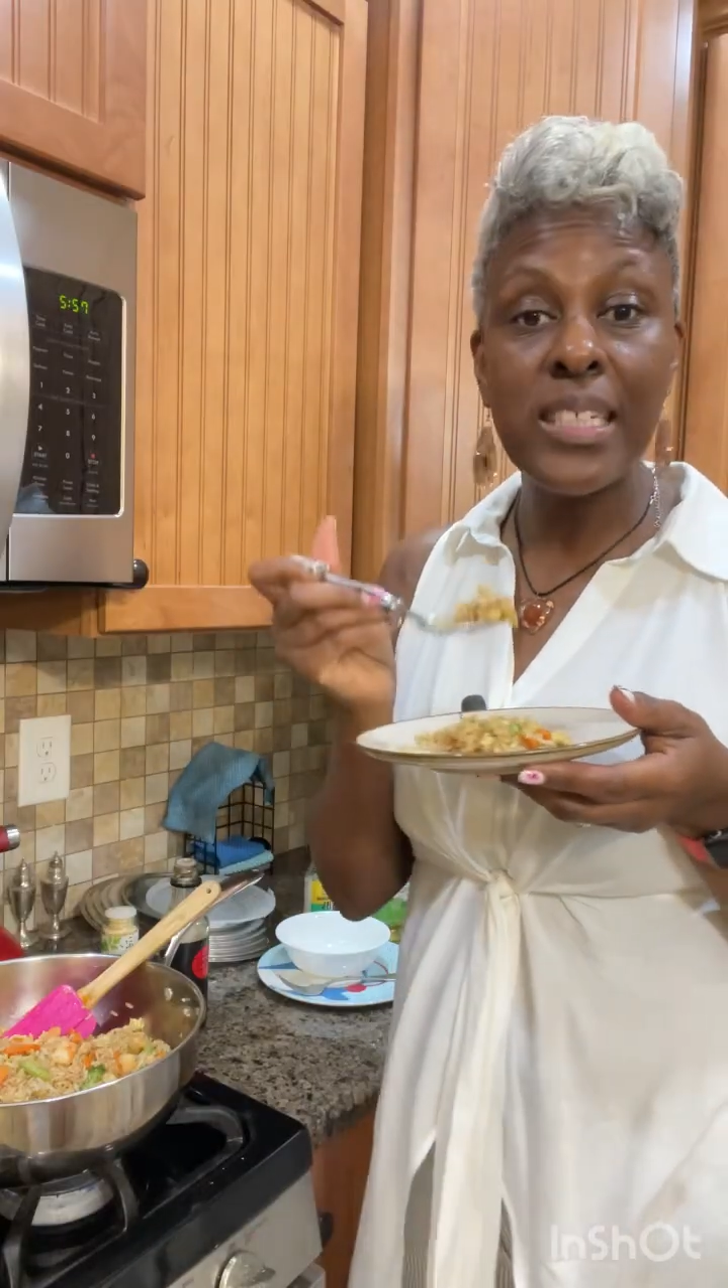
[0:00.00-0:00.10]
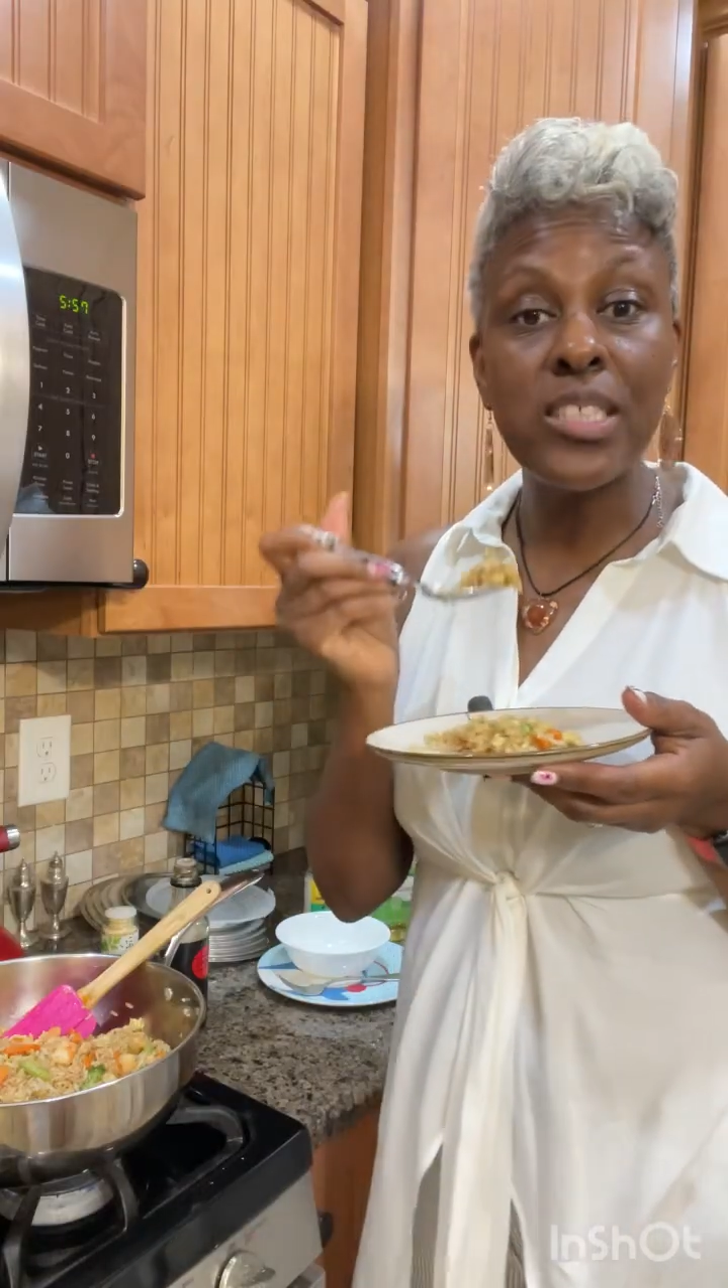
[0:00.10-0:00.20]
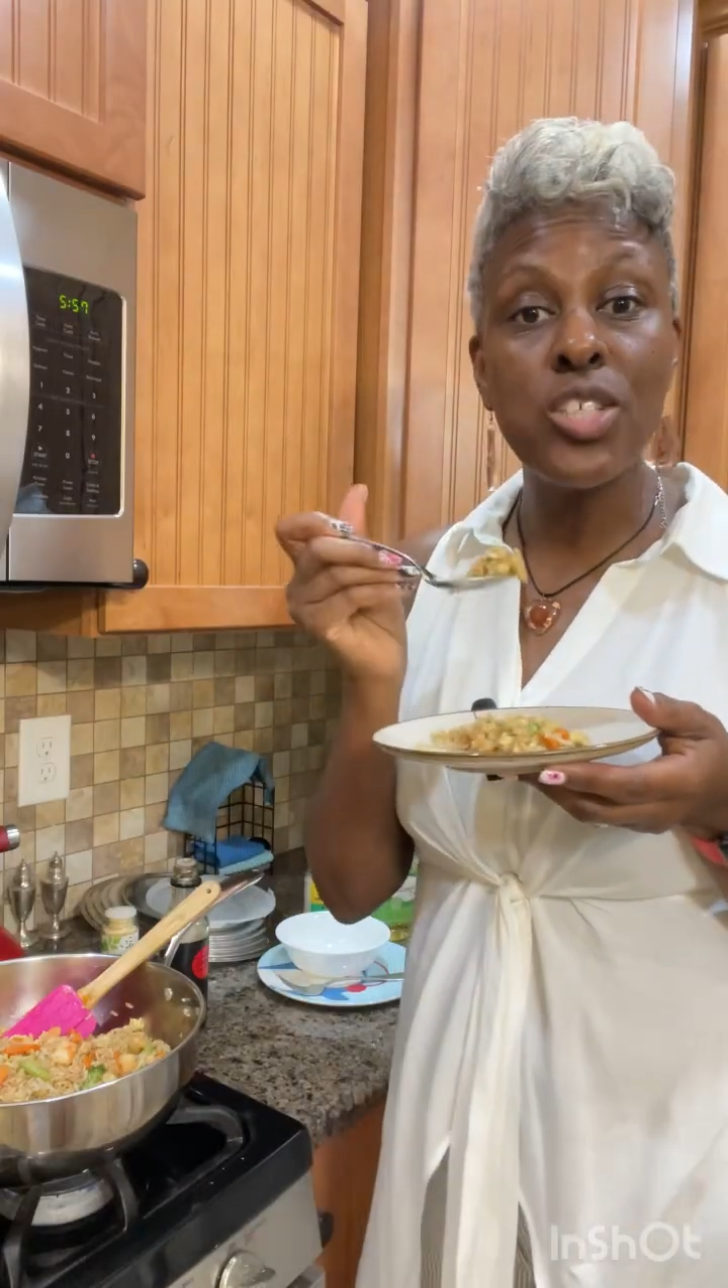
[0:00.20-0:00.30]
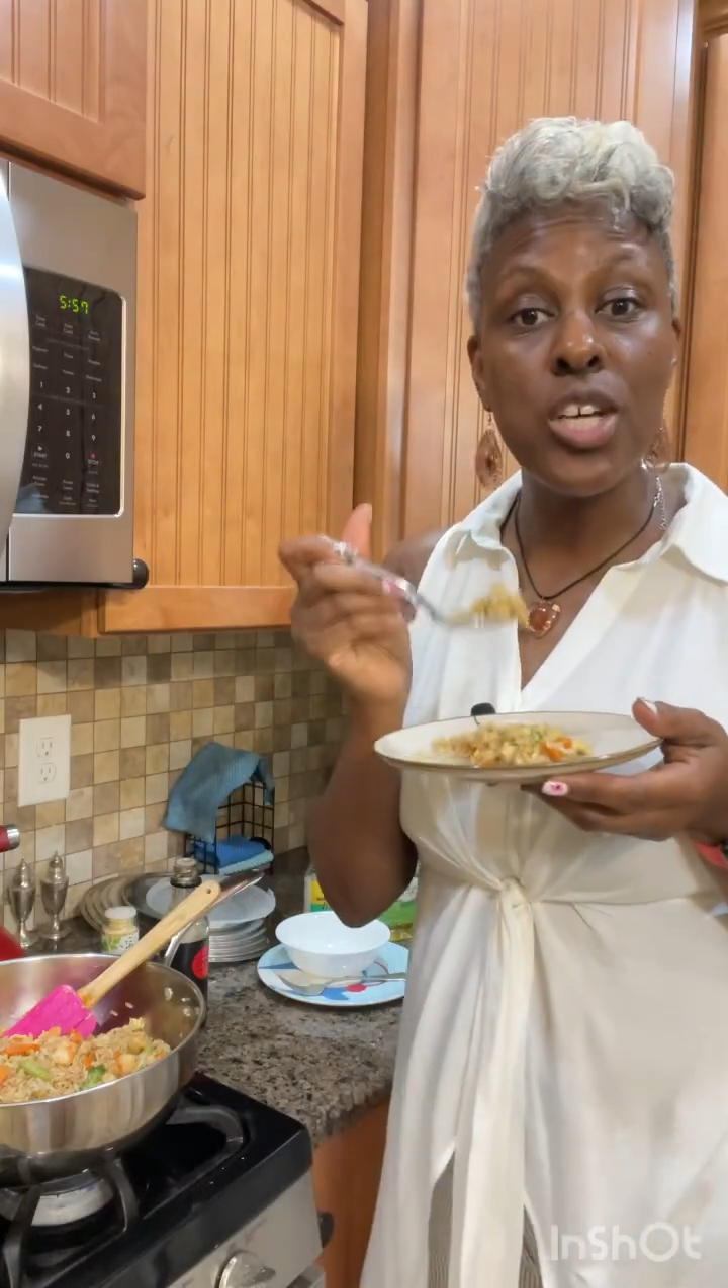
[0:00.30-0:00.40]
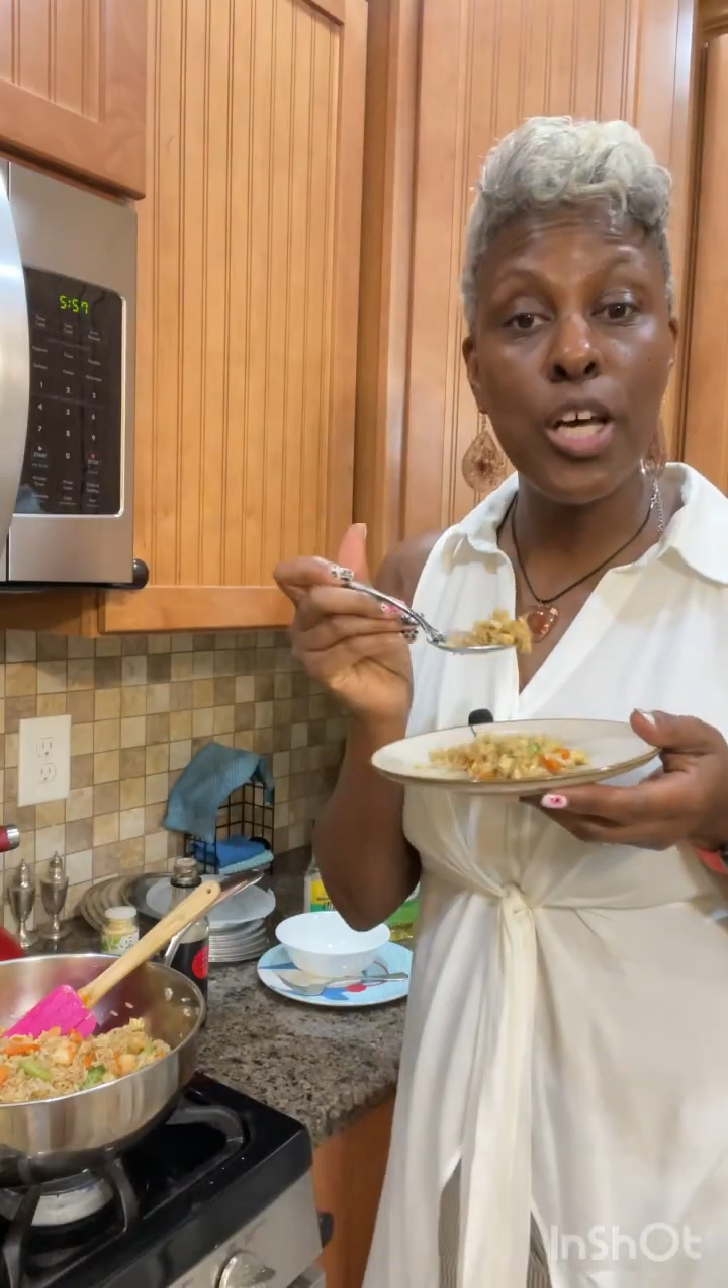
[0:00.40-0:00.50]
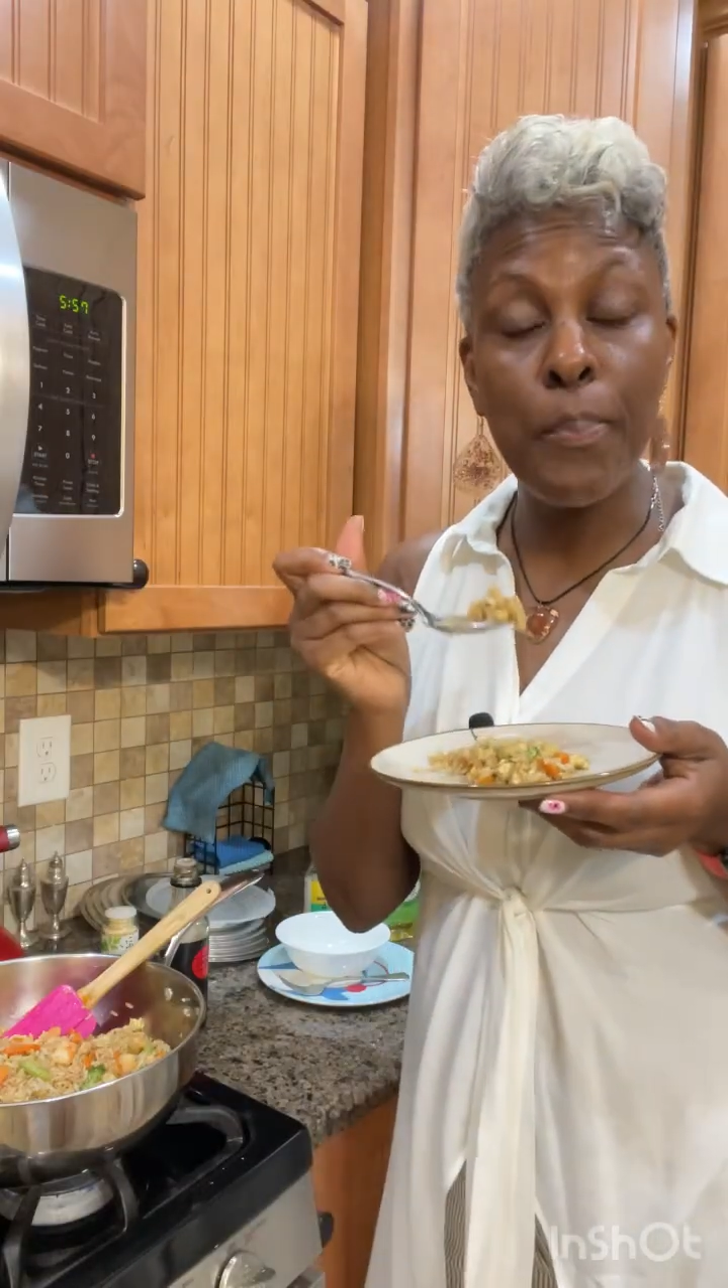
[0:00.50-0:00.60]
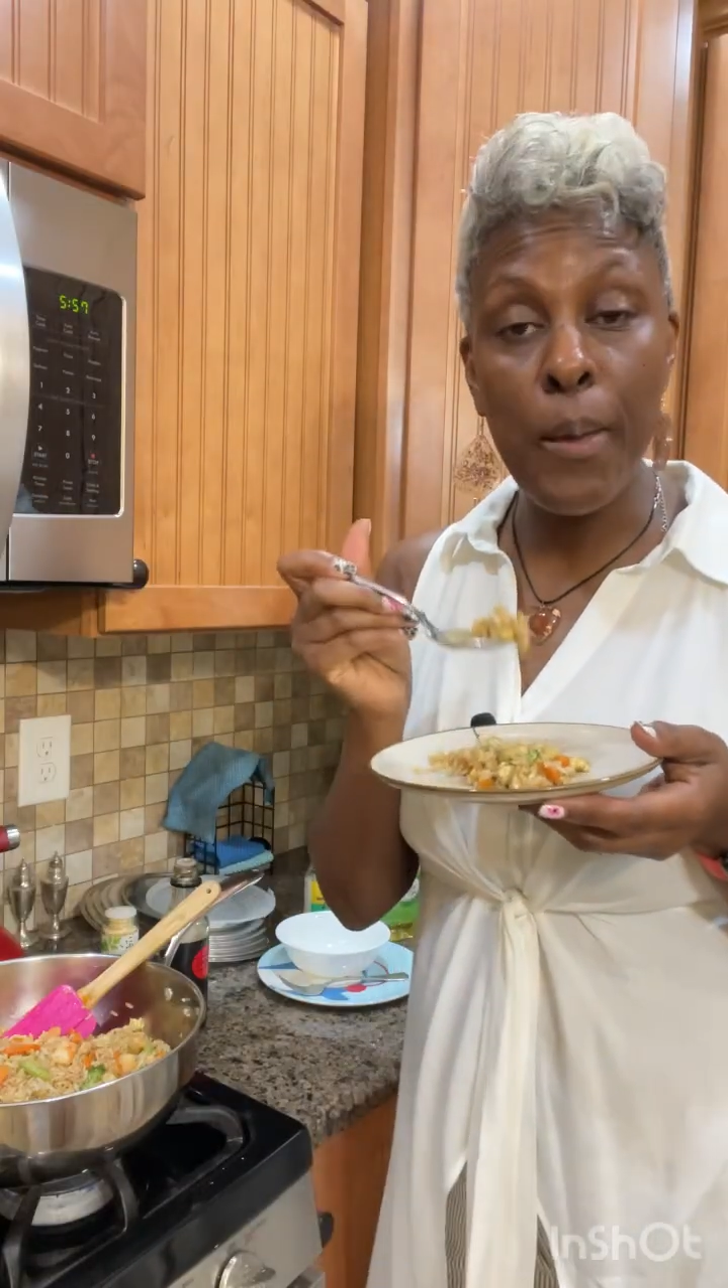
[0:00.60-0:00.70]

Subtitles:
is good,